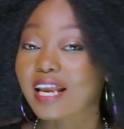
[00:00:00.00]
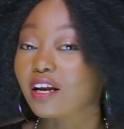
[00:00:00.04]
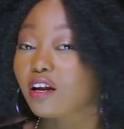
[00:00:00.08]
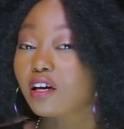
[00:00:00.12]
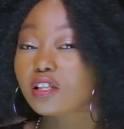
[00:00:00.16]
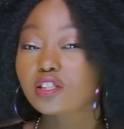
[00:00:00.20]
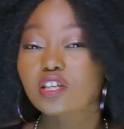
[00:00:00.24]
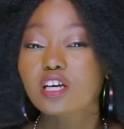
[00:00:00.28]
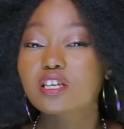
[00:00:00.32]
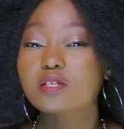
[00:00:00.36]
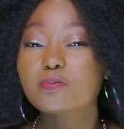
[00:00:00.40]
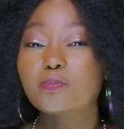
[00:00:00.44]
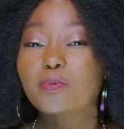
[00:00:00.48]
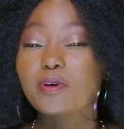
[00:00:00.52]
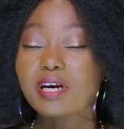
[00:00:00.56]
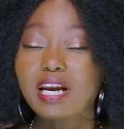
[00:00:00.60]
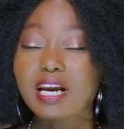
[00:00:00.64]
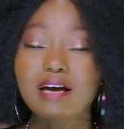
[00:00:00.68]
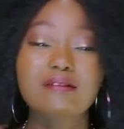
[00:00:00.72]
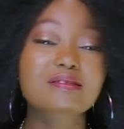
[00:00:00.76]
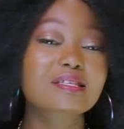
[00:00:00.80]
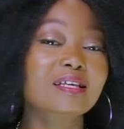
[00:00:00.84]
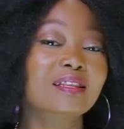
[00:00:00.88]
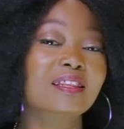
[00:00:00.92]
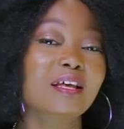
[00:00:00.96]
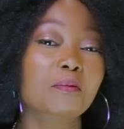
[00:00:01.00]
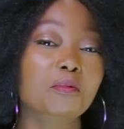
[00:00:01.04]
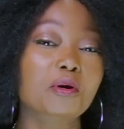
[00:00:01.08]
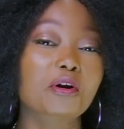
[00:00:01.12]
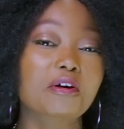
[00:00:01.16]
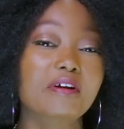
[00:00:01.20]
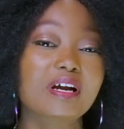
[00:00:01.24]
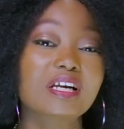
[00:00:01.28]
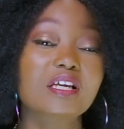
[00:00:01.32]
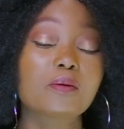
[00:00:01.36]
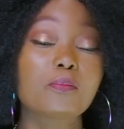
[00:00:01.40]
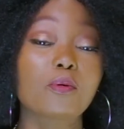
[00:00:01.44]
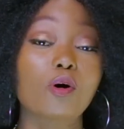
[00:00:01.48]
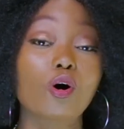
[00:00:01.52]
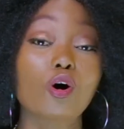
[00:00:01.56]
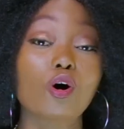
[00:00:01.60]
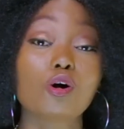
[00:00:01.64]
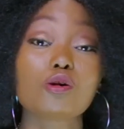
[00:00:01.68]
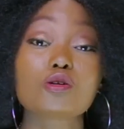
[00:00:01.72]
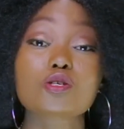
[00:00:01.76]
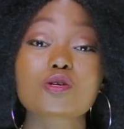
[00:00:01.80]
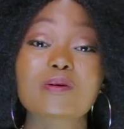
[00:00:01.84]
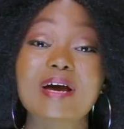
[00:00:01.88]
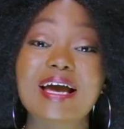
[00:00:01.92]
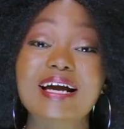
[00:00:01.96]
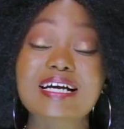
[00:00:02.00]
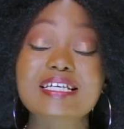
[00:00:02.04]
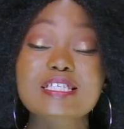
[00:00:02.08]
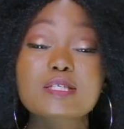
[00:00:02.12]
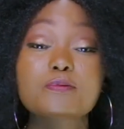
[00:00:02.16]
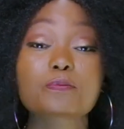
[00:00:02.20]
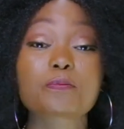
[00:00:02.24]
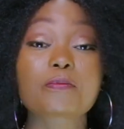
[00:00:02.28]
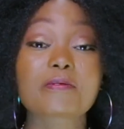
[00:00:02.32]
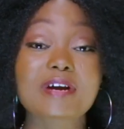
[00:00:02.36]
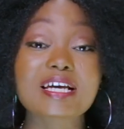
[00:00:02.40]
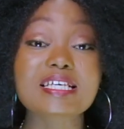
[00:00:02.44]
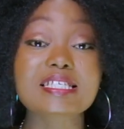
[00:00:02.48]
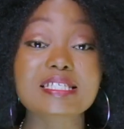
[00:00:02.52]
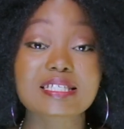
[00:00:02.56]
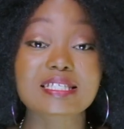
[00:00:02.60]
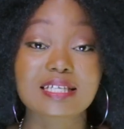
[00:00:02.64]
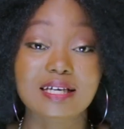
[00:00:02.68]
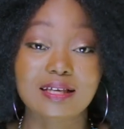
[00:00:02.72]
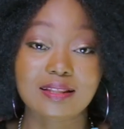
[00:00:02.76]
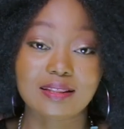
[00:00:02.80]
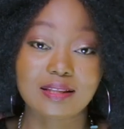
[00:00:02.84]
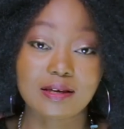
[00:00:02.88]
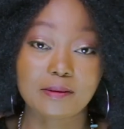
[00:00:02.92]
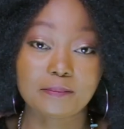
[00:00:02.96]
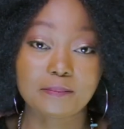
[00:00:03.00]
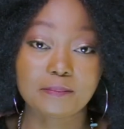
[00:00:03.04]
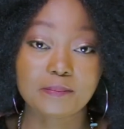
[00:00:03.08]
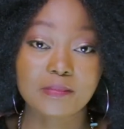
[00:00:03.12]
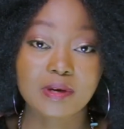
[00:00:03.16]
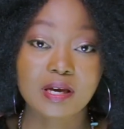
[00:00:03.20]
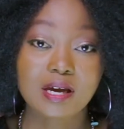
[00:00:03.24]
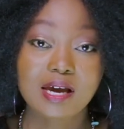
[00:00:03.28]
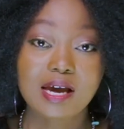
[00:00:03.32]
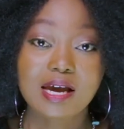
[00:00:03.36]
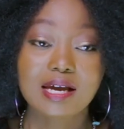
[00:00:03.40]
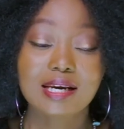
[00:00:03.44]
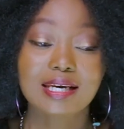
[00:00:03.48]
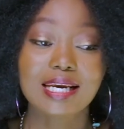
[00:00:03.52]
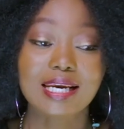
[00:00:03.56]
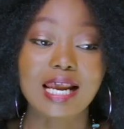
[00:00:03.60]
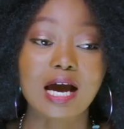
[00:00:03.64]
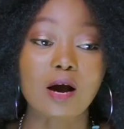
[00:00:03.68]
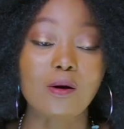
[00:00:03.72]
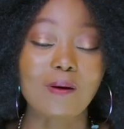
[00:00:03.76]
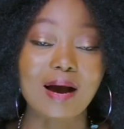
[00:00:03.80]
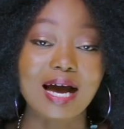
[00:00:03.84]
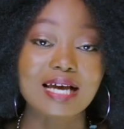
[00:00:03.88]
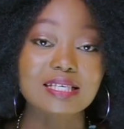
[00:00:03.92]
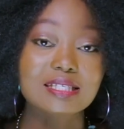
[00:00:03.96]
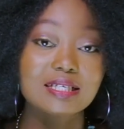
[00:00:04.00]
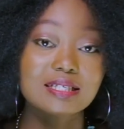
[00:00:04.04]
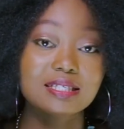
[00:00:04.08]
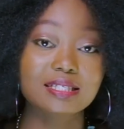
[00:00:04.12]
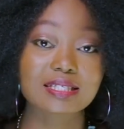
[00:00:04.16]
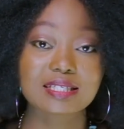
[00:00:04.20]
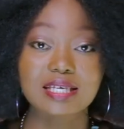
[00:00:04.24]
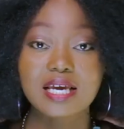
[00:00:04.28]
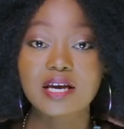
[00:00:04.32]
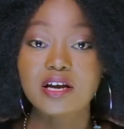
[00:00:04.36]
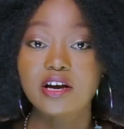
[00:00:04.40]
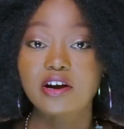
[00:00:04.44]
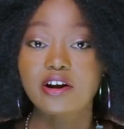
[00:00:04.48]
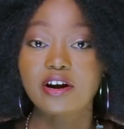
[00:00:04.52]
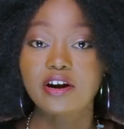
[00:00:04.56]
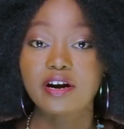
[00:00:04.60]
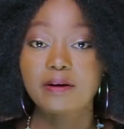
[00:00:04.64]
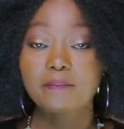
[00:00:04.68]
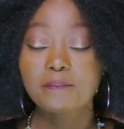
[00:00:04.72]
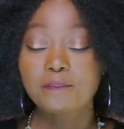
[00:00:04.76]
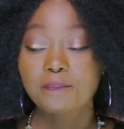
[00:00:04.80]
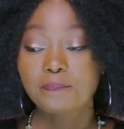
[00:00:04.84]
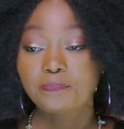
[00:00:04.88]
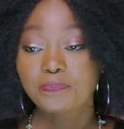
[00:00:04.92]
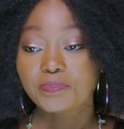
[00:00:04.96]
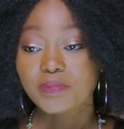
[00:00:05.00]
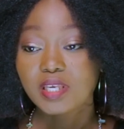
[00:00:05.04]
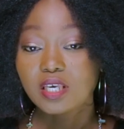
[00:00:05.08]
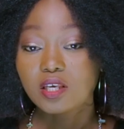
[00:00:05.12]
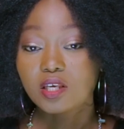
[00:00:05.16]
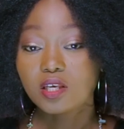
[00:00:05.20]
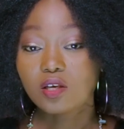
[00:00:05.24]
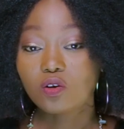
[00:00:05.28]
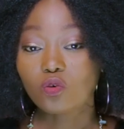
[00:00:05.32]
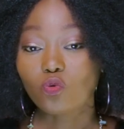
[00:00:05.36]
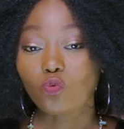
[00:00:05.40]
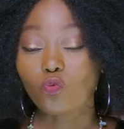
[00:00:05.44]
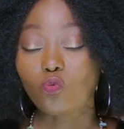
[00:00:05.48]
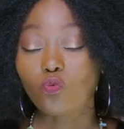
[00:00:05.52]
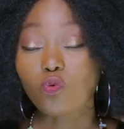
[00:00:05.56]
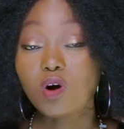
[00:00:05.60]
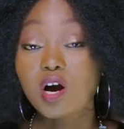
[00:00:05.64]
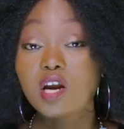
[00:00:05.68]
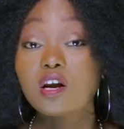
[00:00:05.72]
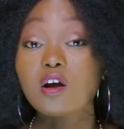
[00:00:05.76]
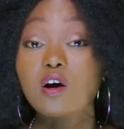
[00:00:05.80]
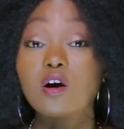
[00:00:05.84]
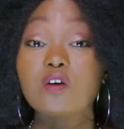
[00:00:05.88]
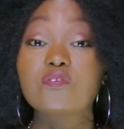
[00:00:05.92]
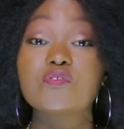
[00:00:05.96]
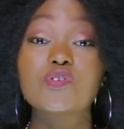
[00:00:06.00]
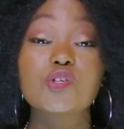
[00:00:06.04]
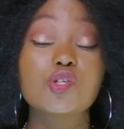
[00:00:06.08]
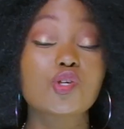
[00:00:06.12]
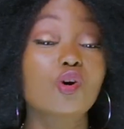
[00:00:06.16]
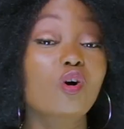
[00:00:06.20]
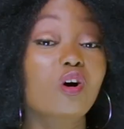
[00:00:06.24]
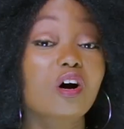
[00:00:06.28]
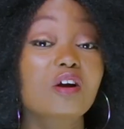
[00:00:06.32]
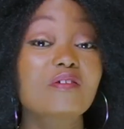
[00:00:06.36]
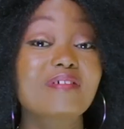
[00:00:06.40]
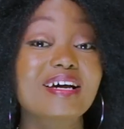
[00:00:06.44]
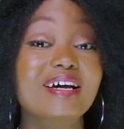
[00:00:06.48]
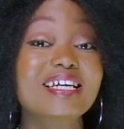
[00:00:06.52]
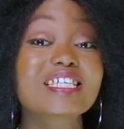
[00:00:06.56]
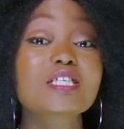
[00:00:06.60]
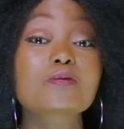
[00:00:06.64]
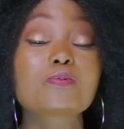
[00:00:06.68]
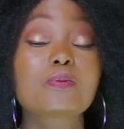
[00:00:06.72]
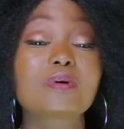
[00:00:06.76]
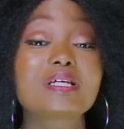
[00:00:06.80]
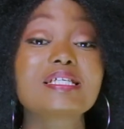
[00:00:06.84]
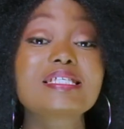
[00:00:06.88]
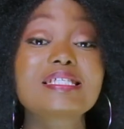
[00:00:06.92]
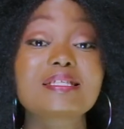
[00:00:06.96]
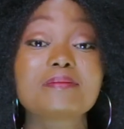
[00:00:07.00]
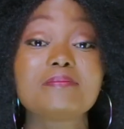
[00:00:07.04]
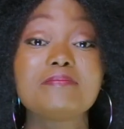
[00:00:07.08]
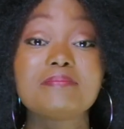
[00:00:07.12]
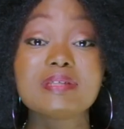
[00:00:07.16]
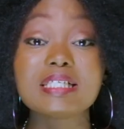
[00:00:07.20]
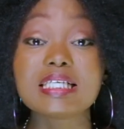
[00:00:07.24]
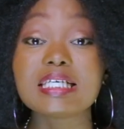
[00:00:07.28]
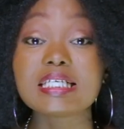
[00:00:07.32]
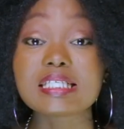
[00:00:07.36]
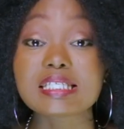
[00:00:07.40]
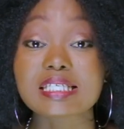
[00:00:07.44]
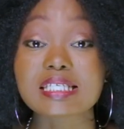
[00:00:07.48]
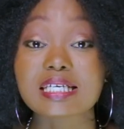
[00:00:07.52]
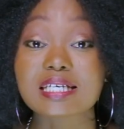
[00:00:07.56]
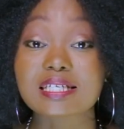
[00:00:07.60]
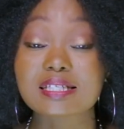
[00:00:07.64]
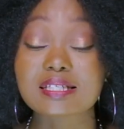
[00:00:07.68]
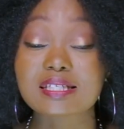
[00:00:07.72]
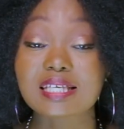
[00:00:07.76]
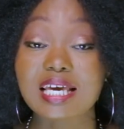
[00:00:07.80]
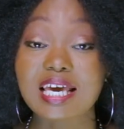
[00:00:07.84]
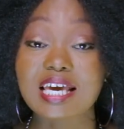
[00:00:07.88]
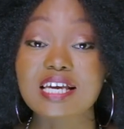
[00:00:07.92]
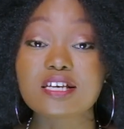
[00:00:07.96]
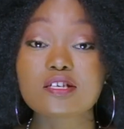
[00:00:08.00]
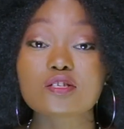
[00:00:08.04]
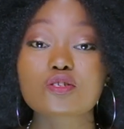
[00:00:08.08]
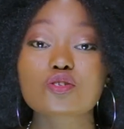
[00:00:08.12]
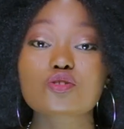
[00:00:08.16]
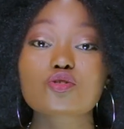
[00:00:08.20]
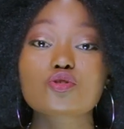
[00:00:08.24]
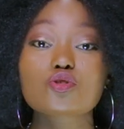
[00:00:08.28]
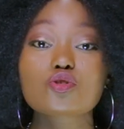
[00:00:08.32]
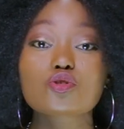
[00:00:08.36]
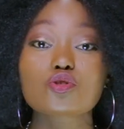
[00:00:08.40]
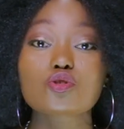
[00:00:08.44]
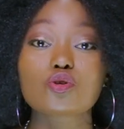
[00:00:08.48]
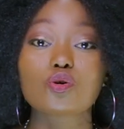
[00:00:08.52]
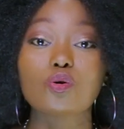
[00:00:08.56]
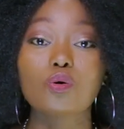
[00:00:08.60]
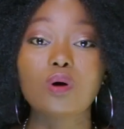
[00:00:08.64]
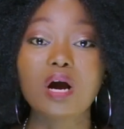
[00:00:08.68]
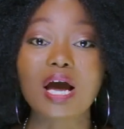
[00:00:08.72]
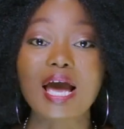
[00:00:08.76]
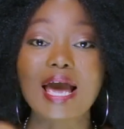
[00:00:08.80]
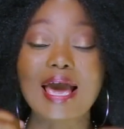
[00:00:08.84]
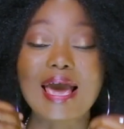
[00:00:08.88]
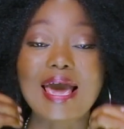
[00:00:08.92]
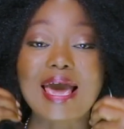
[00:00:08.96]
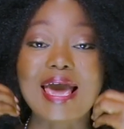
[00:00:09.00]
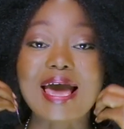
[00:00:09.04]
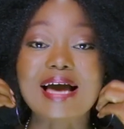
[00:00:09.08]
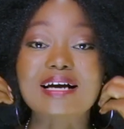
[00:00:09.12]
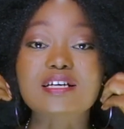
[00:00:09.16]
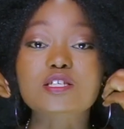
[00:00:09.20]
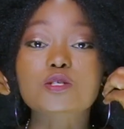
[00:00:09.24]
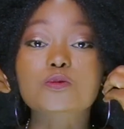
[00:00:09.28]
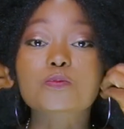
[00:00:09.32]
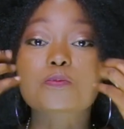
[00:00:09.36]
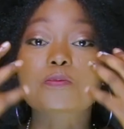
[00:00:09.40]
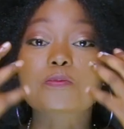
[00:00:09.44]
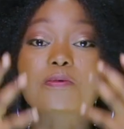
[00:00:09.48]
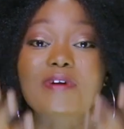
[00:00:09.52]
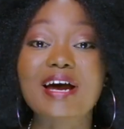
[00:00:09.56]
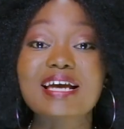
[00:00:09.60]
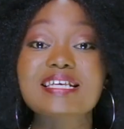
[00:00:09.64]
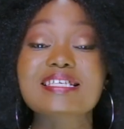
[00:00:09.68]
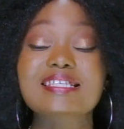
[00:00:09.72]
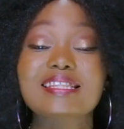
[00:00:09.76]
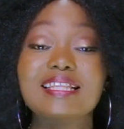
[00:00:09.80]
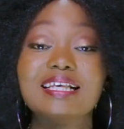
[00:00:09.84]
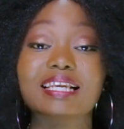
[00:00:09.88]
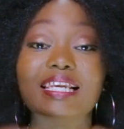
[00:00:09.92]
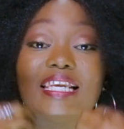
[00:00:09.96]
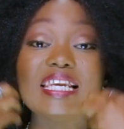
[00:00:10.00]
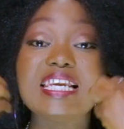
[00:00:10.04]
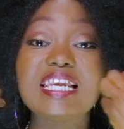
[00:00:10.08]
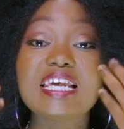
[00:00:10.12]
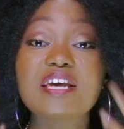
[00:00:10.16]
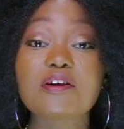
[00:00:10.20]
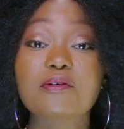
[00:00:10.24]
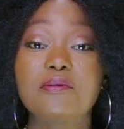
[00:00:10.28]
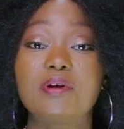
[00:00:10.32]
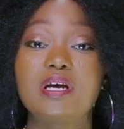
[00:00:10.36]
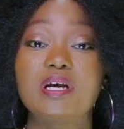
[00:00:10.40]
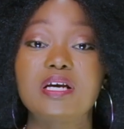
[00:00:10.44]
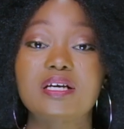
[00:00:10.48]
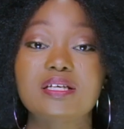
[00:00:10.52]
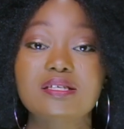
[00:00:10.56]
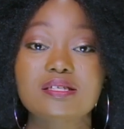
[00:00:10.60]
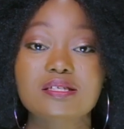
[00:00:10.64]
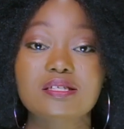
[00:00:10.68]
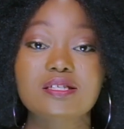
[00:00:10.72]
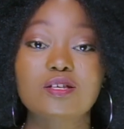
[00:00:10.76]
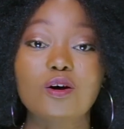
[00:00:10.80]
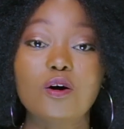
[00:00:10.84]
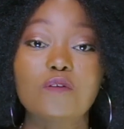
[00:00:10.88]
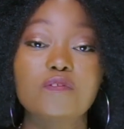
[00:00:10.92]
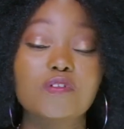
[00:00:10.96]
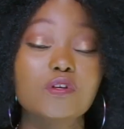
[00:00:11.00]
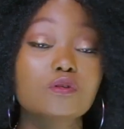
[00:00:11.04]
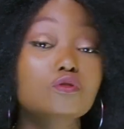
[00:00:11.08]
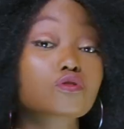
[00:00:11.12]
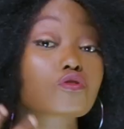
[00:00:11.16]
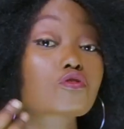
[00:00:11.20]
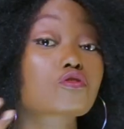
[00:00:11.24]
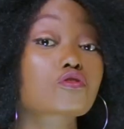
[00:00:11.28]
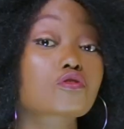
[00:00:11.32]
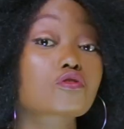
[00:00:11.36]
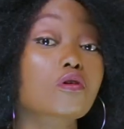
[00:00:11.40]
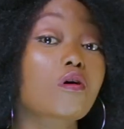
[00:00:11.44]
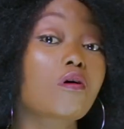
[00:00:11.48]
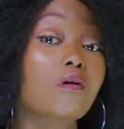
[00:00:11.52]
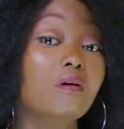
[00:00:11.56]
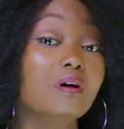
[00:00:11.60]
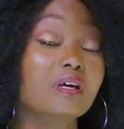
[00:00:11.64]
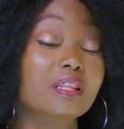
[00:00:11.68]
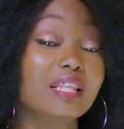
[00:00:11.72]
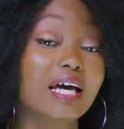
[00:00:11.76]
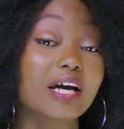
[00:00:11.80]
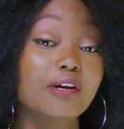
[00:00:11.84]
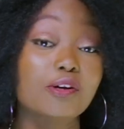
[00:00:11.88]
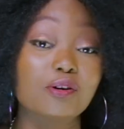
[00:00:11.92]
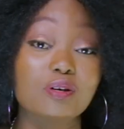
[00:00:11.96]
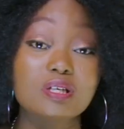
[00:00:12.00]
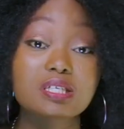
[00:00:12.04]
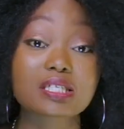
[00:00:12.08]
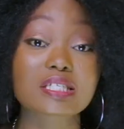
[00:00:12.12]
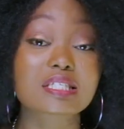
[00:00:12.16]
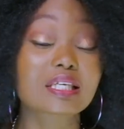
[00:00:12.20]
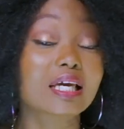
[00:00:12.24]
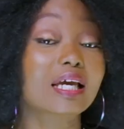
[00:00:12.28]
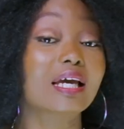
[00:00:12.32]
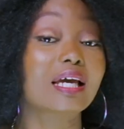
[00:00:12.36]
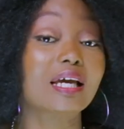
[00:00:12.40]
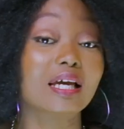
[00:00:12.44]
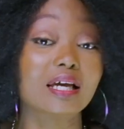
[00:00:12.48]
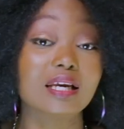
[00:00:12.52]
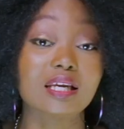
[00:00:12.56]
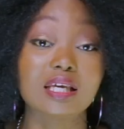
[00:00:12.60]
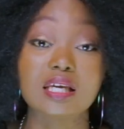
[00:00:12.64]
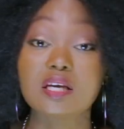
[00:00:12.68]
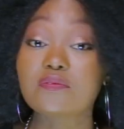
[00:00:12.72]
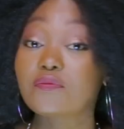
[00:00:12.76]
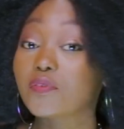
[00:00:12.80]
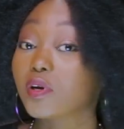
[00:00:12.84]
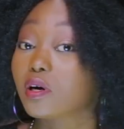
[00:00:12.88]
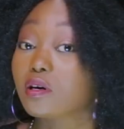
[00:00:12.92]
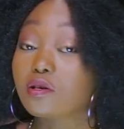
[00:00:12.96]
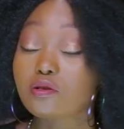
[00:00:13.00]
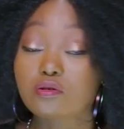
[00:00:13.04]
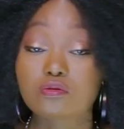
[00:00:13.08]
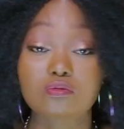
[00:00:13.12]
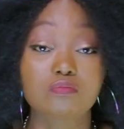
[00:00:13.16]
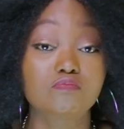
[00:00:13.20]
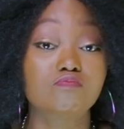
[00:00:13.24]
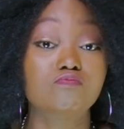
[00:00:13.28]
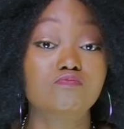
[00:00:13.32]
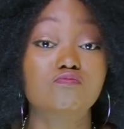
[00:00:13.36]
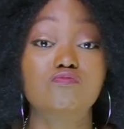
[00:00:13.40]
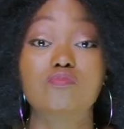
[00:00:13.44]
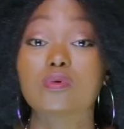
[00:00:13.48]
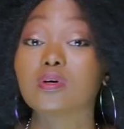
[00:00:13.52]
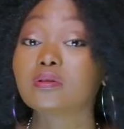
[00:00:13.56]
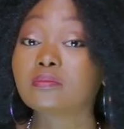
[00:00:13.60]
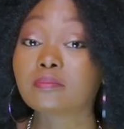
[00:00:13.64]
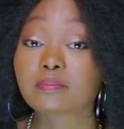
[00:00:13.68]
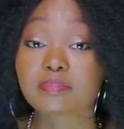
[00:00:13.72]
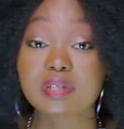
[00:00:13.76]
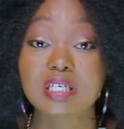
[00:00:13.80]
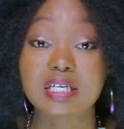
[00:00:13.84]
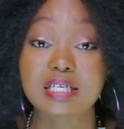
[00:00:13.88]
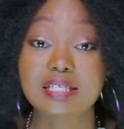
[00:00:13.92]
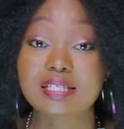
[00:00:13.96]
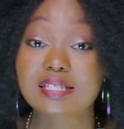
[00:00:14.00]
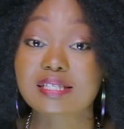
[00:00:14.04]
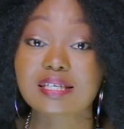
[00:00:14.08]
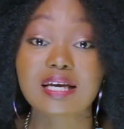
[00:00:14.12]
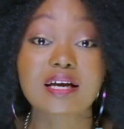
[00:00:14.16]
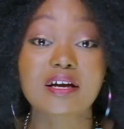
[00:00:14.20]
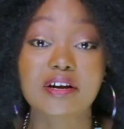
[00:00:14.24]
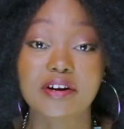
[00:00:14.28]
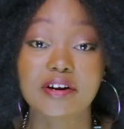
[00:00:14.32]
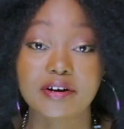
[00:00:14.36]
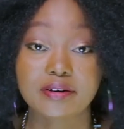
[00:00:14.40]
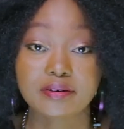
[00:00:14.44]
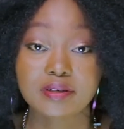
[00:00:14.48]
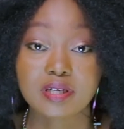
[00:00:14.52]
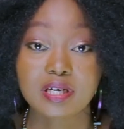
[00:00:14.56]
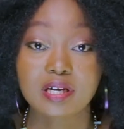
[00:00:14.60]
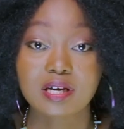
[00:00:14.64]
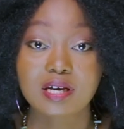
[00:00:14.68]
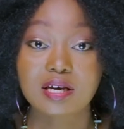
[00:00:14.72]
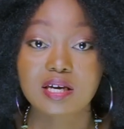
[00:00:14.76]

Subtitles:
and not just pronouncing them correctly, but also expressing them. Now, as a singer, one of your responsibilities is to express the lyrics of the song that you're singing. If not, you wouldn't be a singer.